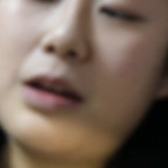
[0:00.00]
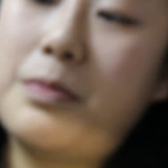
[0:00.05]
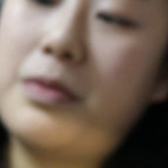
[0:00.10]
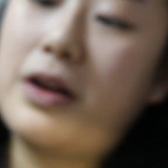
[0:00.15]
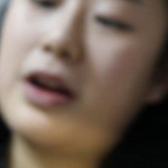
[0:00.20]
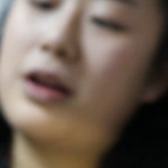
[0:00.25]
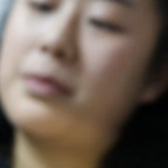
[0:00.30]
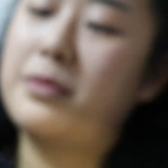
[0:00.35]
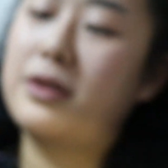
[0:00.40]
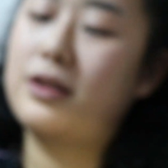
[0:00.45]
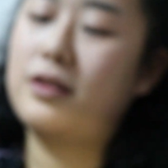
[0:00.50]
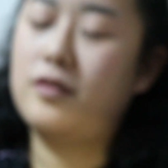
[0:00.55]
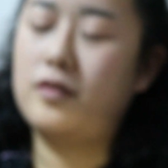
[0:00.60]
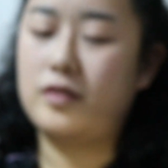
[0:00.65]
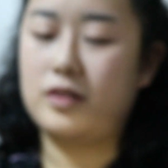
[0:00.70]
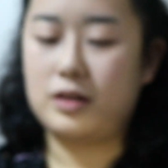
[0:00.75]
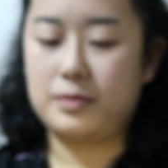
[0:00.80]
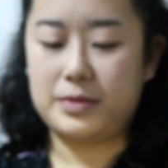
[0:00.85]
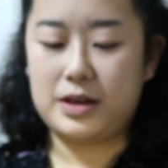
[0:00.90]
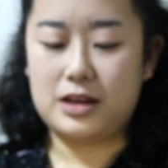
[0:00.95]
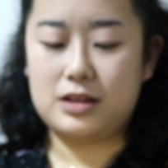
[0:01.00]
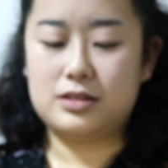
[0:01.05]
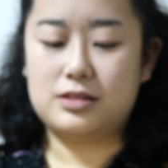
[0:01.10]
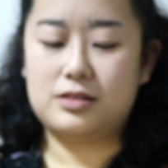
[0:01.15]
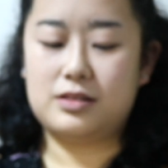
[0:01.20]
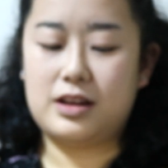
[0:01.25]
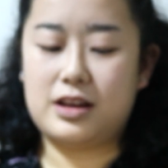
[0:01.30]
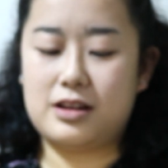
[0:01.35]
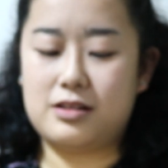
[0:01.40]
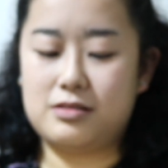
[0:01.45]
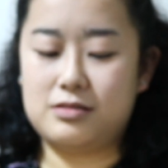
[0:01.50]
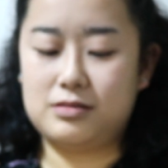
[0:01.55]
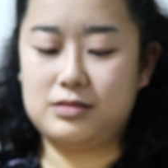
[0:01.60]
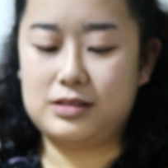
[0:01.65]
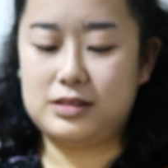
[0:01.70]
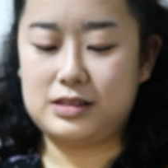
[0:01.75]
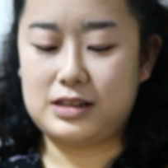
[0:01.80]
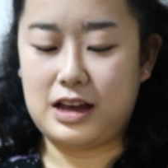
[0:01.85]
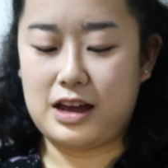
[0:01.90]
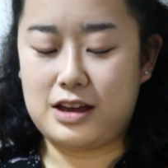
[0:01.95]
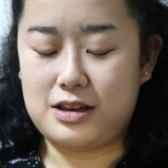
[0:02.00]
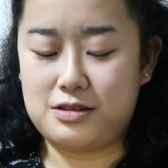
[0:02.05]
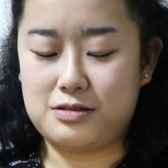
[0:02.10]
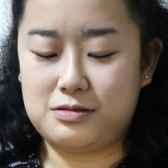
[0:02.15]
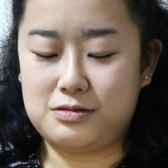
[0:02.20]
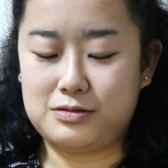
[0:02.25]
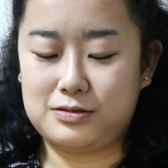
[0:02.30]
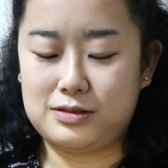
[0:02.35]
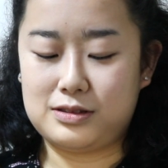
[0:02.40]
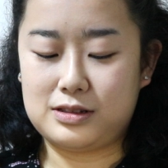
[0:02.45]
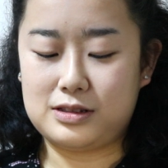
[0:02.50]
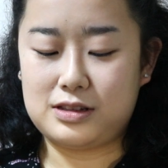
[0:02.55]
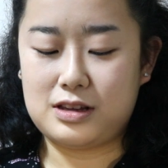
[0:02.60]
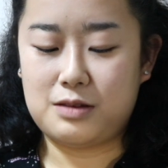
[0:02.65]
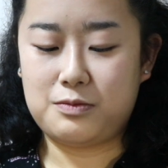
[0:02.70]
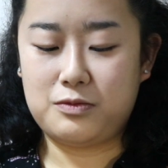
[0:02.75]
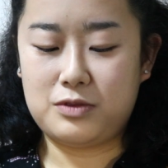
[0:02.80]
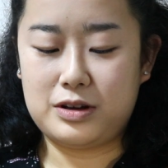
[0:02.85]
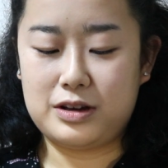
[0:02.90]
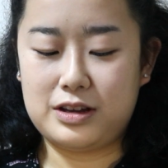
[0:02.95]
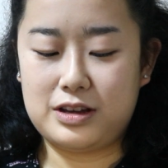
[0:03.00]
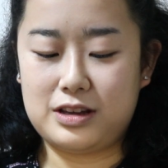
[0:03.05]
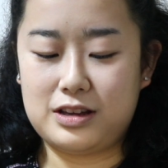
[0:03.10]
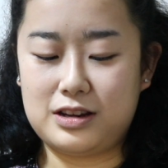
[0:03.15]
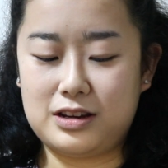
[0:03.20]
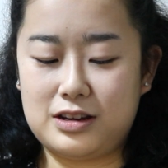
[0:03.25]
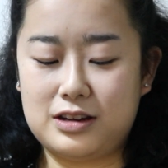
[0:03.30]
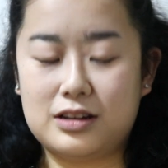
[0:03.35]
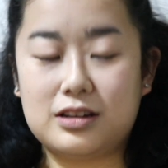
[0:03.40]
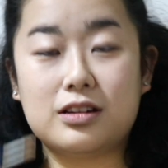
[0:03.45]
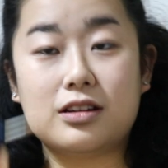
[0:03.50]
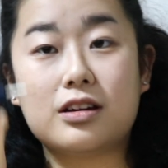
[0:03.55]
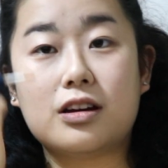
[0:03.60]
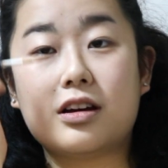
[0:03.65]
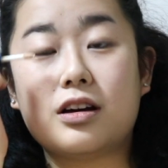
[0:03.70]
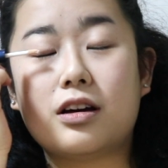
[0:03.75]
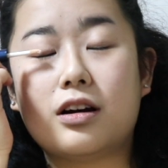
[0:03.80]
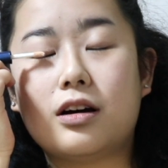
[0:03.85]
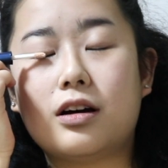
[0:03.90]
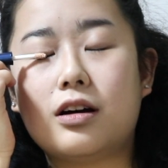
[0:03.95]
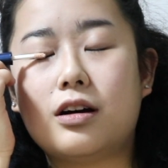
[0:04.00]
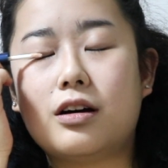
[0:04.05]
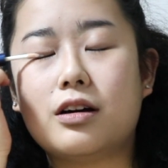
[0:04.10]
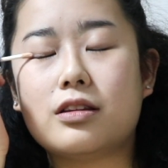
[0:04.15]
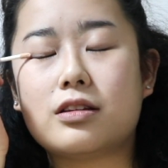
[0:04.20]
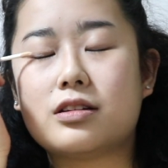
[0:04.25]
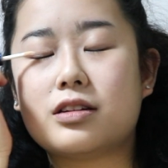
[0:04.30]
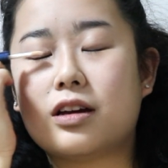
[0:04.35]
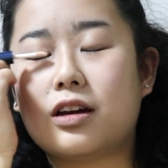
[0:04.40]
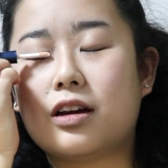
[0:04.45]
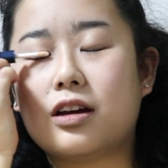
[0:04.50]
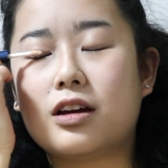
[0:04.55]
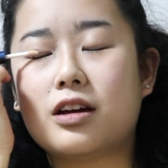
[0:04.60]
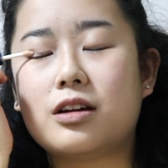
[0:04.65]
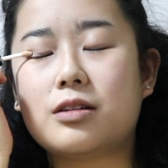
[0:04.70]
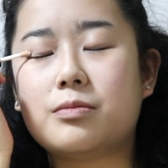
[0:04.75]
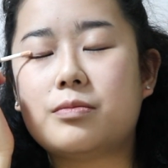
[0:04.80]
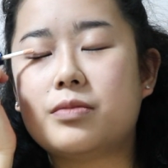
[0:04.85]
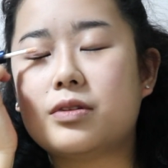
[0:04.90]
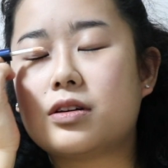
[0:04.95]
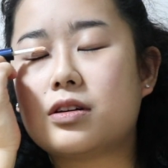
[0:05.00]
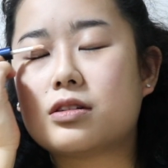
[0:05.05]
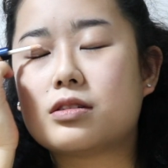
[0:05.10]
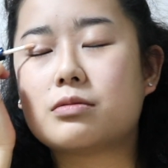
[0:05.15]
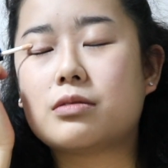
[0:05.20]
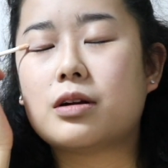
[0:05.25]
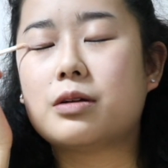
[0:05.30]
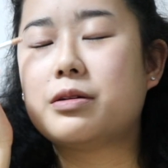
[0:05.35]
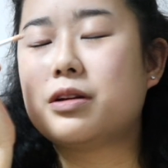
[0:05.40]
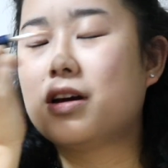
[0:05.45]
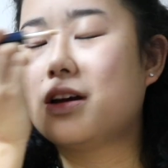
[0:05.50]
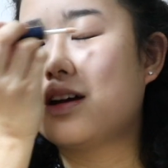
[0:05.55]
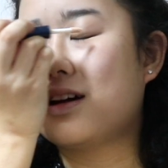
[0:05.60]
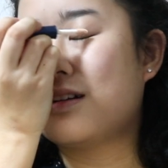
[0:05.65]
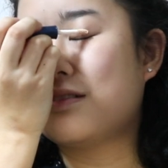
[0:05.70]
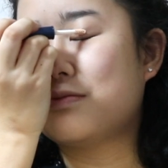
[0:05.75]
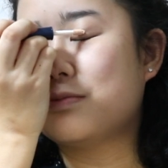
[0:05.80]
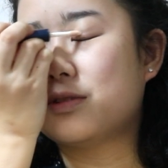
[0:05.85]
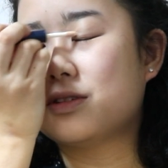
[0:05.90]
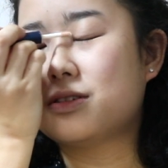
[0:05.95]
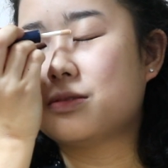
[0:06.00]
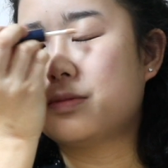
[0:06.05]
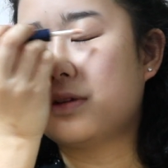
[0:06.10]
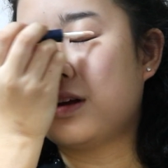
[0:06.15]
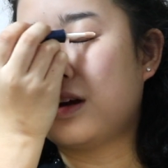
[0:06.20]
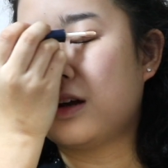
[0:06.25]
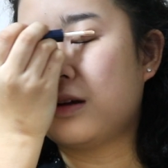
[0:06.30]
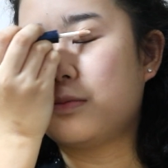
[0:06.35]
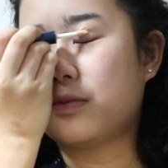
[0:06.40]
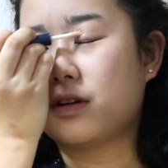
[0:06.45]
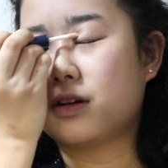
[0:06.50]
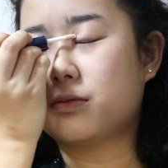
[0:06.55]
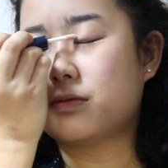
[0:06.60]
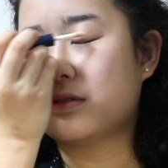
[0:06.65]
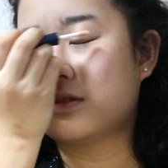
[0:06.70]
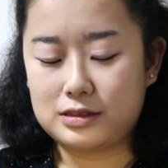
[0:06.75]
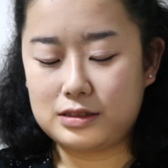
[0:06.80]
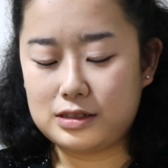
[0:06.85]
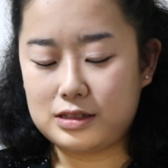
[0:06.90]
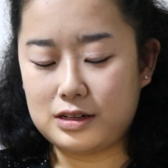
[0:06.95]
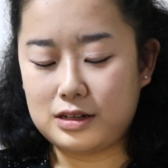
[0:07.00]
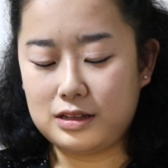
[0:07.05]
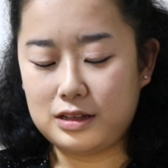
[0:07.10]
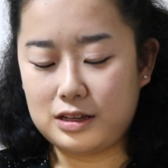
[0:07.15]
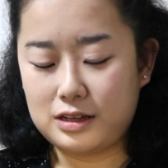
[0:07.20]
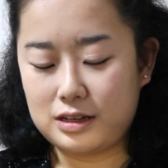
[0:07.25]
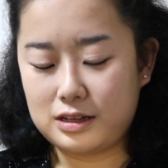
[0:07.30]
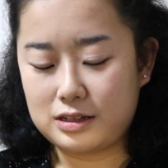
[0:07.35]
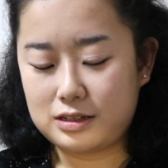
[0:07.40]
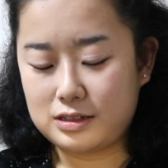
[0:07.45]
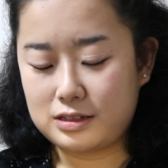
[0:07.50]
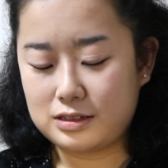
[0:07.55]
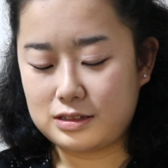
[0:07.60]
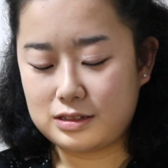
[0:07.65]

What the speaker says: primer from Etude House. I use the same one all the time because why would I have multiple eye primers? It's not like